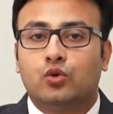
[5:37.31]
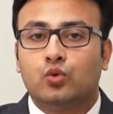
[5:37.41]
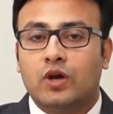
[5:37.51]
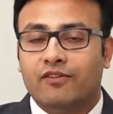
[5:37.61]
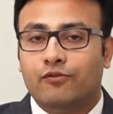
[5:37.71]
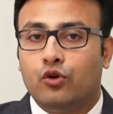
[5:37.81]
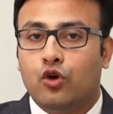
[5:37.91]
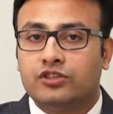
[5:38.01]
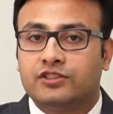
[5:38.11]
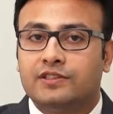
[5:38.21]
who have
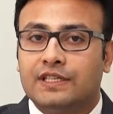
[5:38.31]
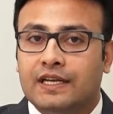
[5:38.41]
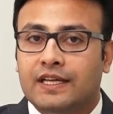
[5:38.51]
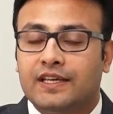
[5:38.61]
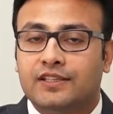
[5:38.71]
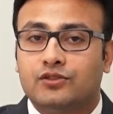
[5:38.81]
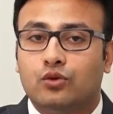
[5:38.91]
lost their legs,